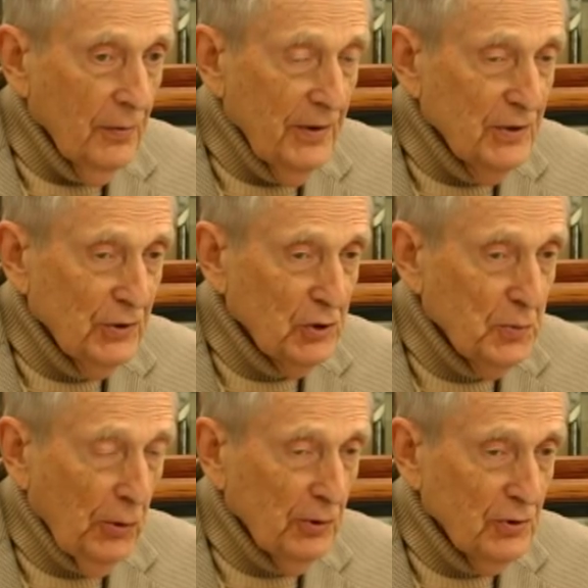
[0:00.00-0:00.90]
these
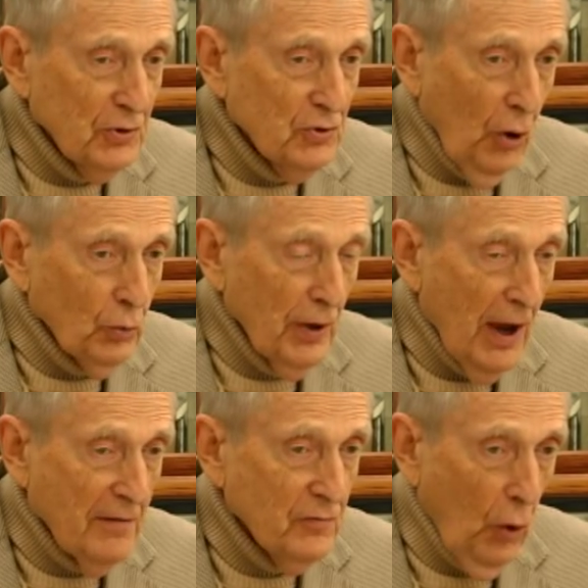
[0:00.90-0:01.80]
experiences don't
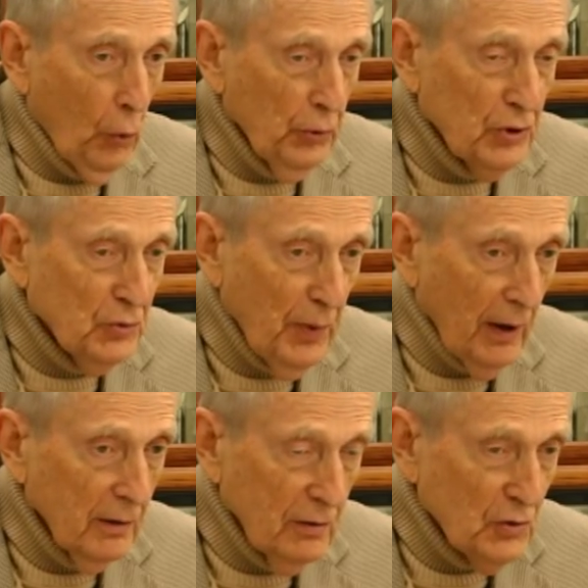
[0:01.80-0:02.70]
have no respect,